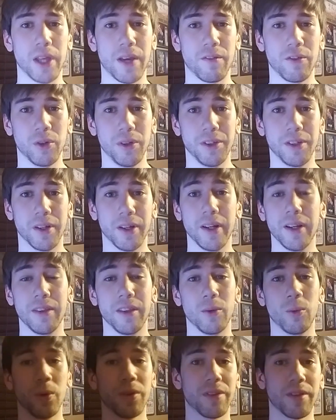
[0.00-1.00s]
They haven't really done
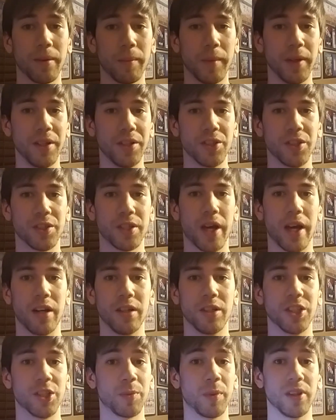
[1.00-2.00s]
anything with him, and he's just
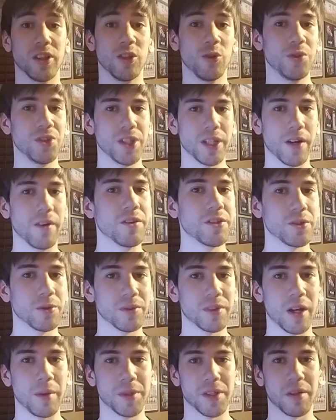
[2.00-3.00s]
kind of just been losing every
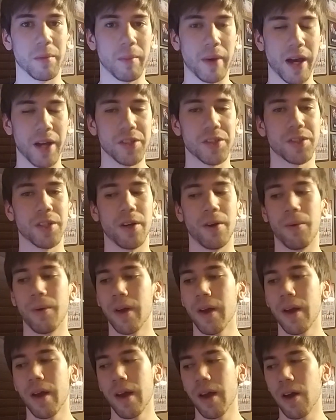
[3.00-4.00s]
single time he's had a match. So
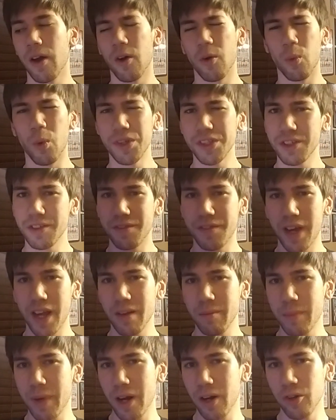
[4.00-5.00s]
wasn't a
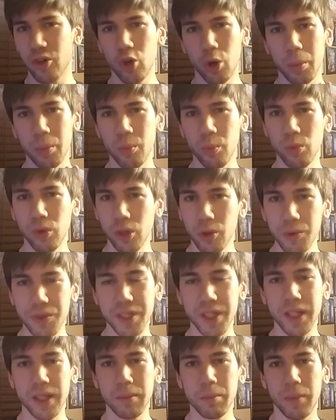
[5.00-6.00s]
fan of Baron Corbin
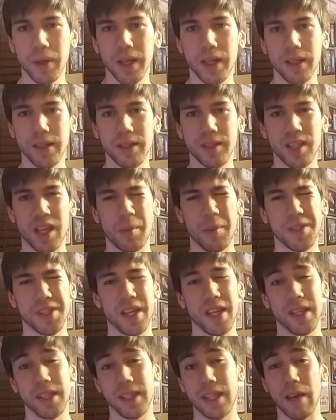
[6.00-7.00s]
losing, but Sami
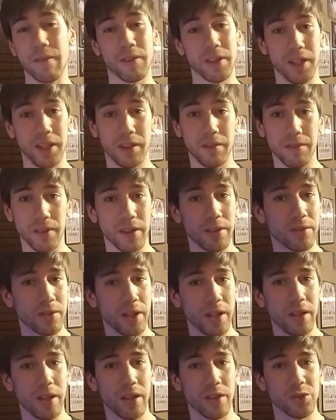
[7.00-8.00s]
Zayn definitely needed the
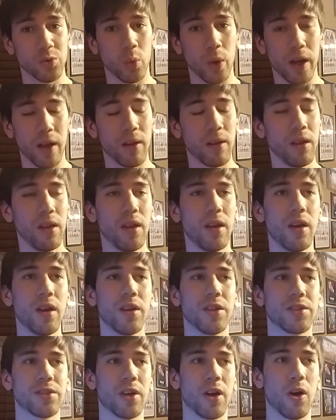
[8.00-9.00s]
victory as well.
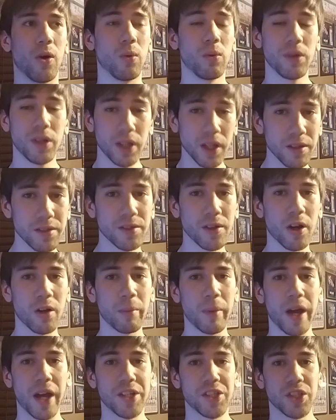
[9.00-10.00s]
So good
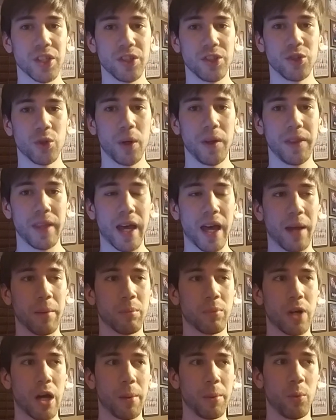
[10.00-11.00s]
solid match, enjoyed
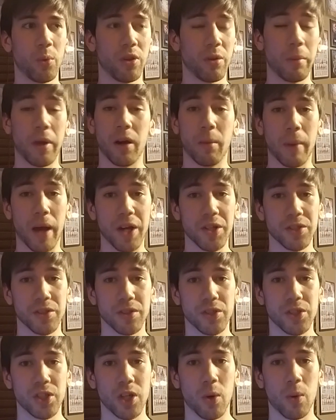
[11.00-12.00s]
that. Probably one of the better matches
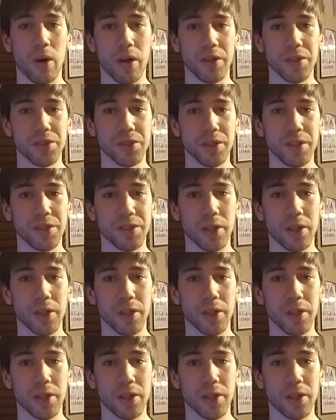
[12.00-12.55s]
on the show, honestly.